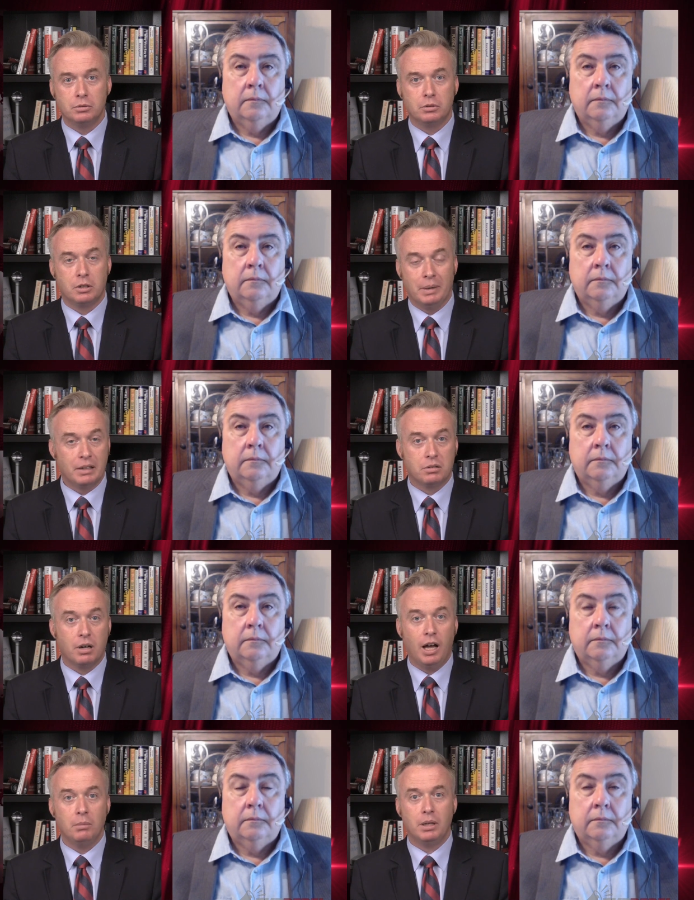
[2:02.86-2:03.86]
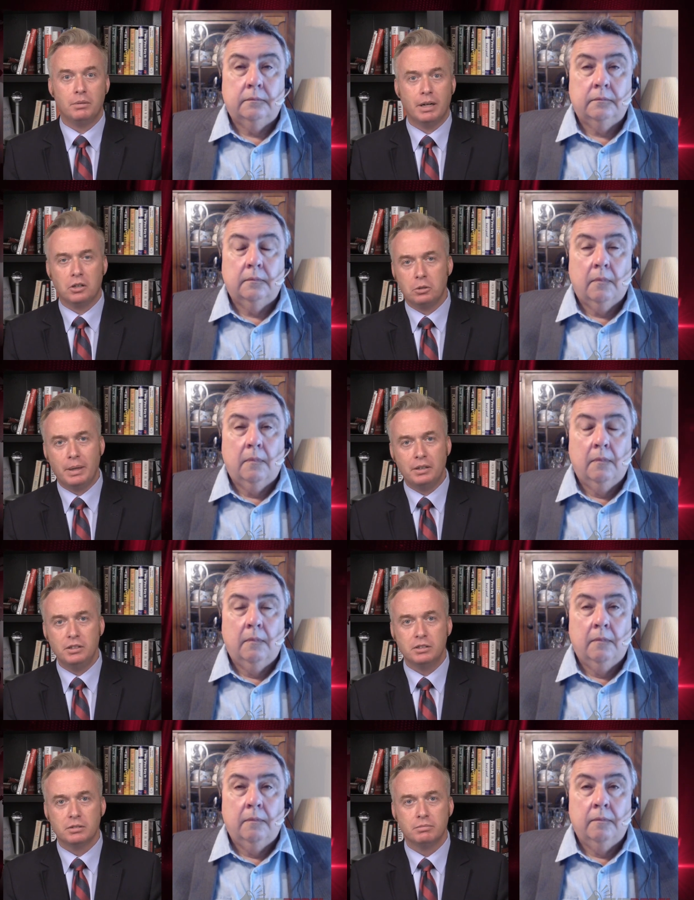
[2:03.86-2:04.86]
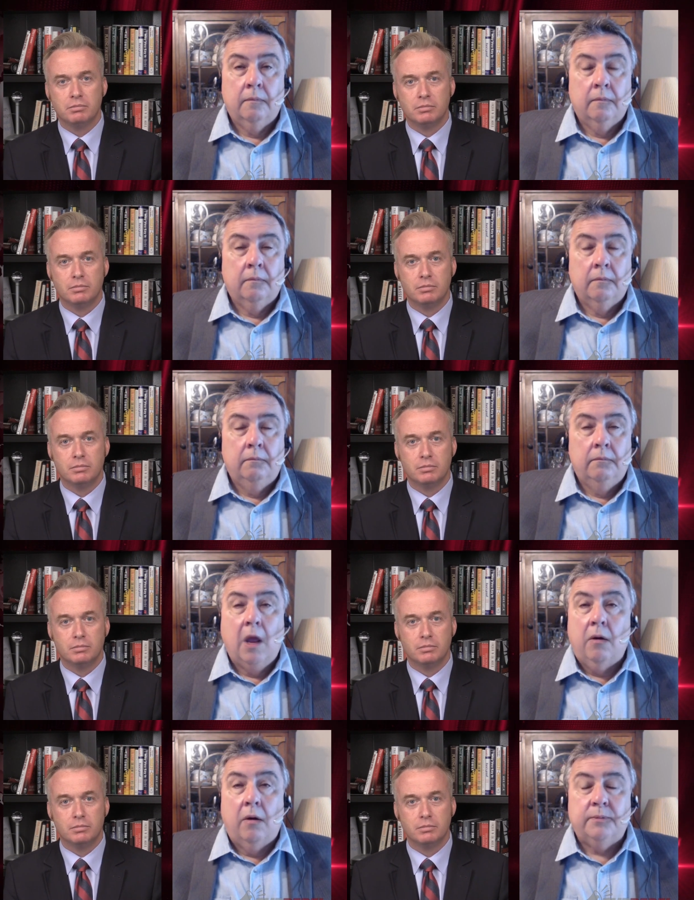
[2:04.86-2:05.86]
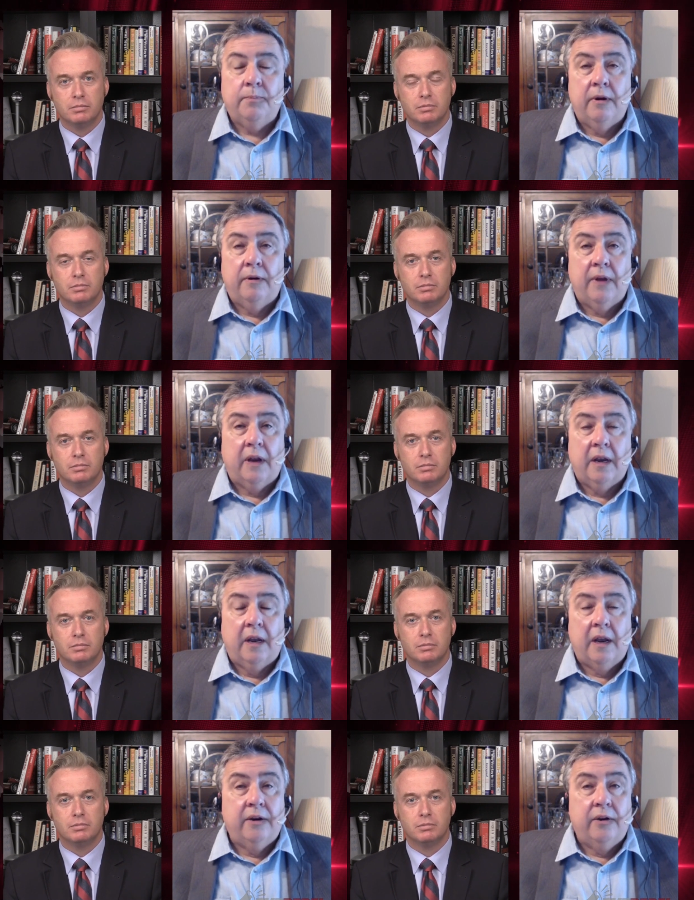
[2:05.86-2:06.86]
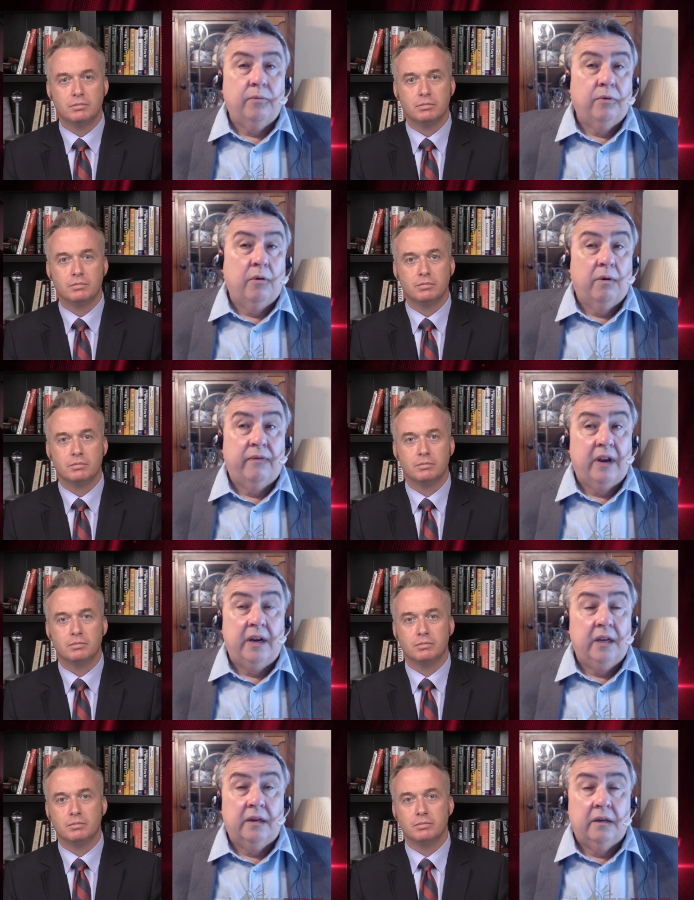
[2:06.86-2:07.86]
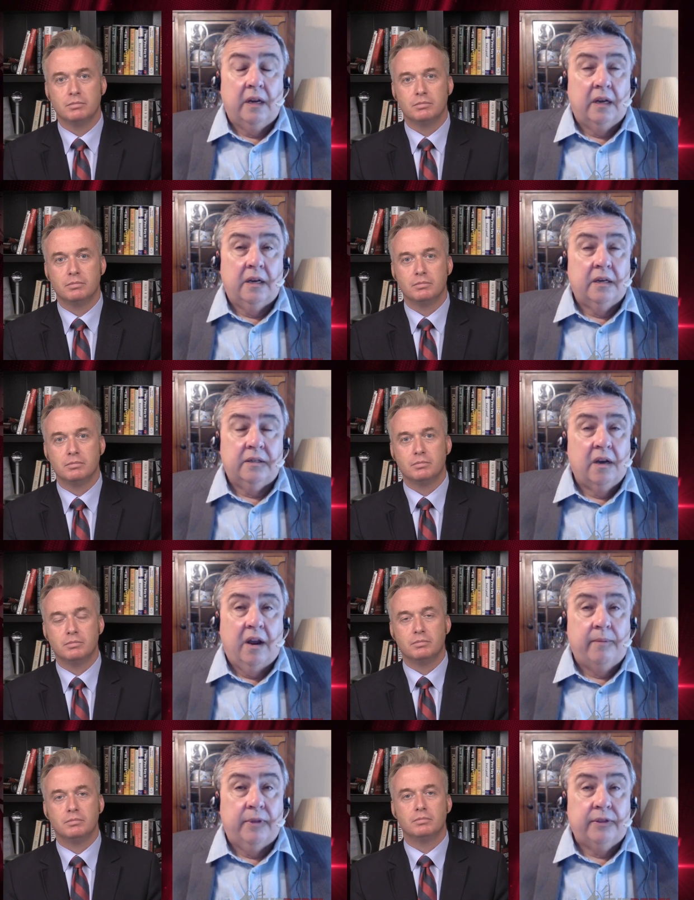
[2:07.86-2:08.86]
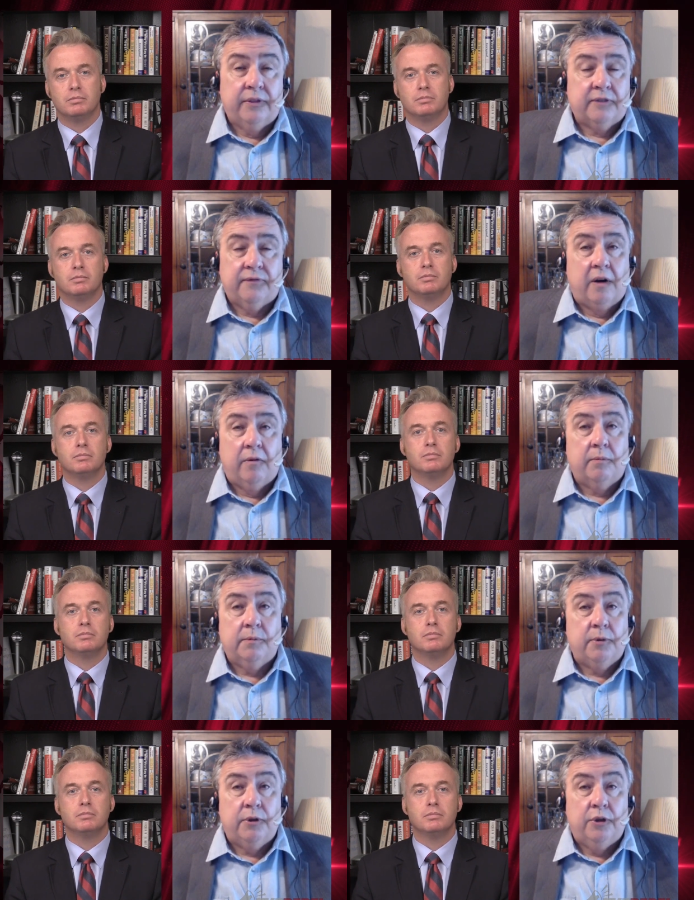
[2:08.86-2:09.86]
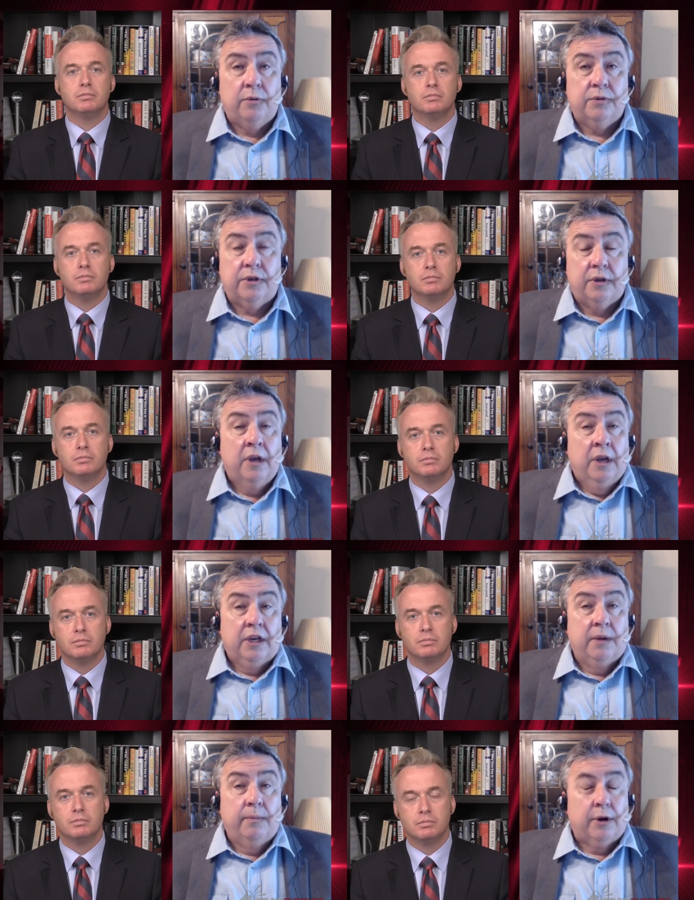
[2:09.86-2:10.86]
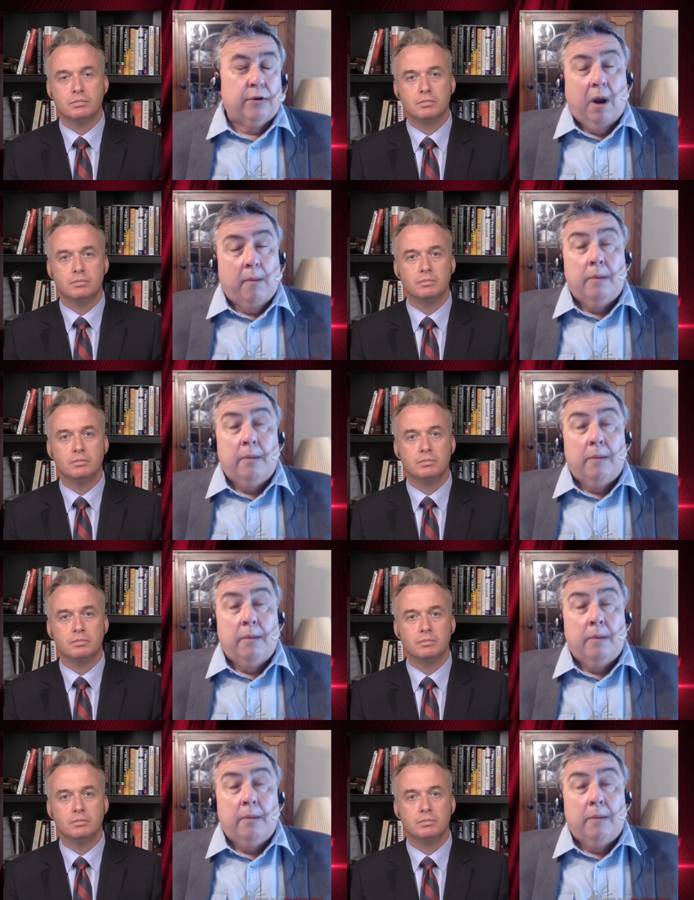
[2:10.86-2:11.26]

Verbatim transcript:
Speaker 1: to commit crime on a regular basis?
Speaker 2: No, as a matter of fact, I, I don't know of any uh, time that this firearm's been used to commit a crime.